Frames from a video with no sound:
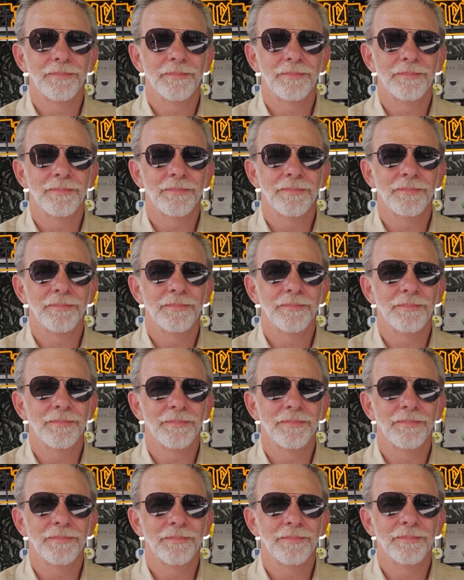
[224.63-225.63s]

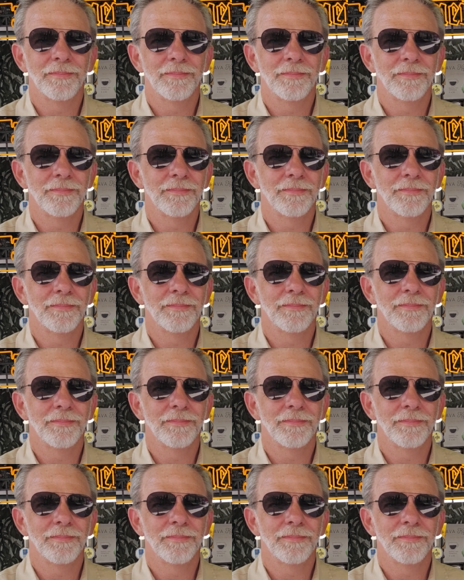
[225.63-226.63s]

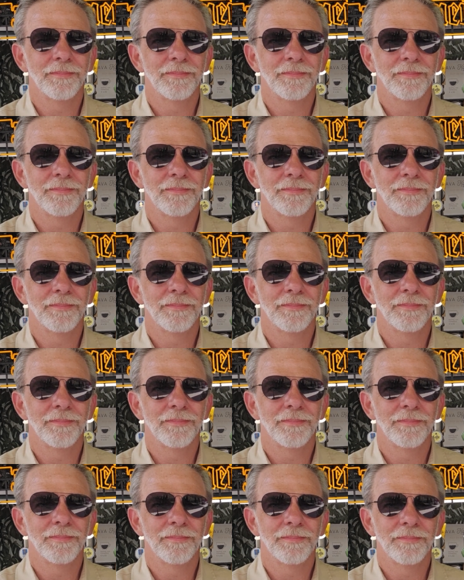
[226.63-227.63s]

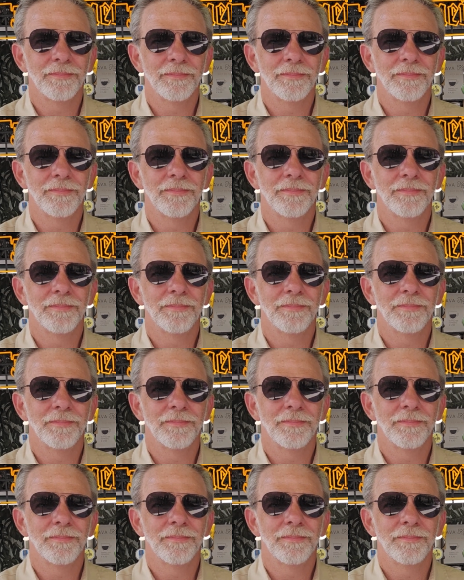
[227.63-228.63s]

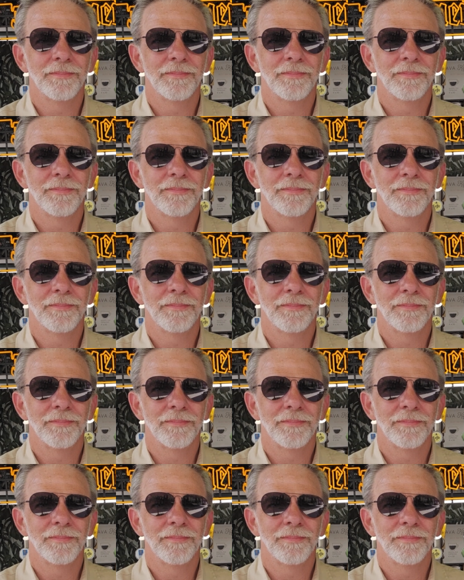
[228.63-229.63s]

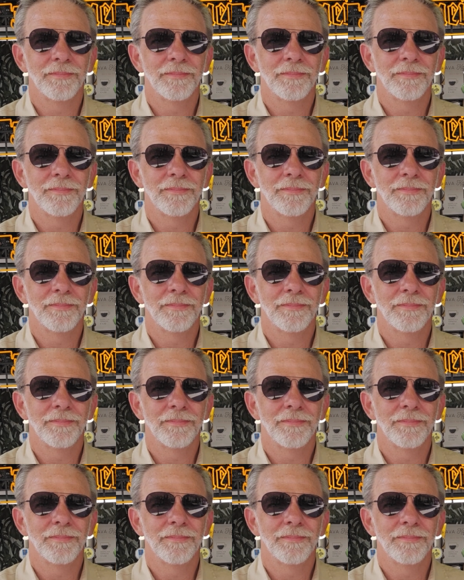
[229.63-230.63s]

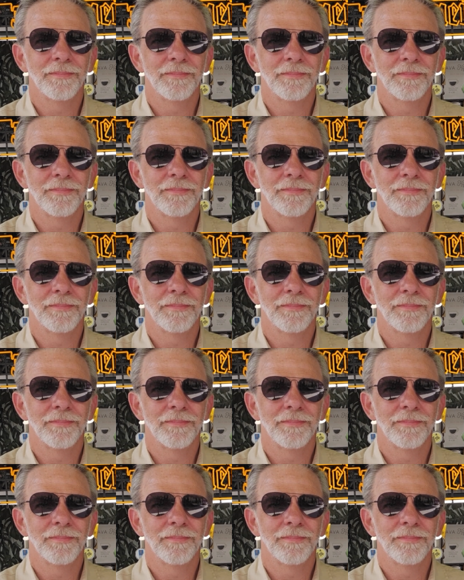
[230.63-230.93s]
(not speaking)